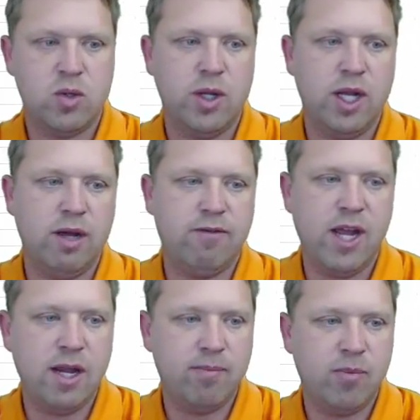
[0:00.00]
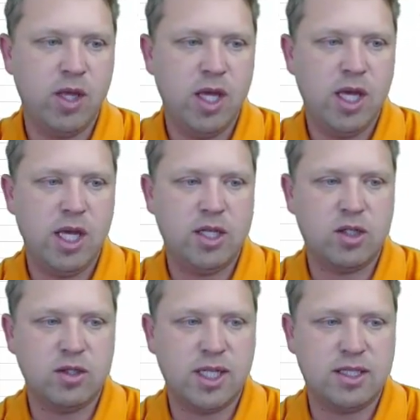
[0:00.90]
So hit F eight.
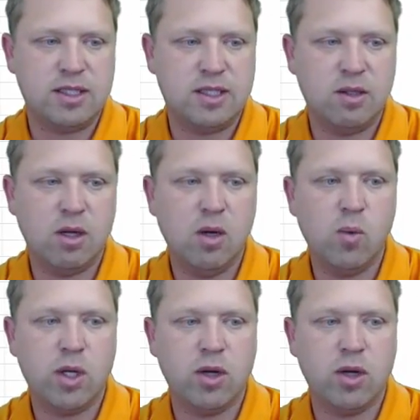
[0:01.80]
It turns out to zero.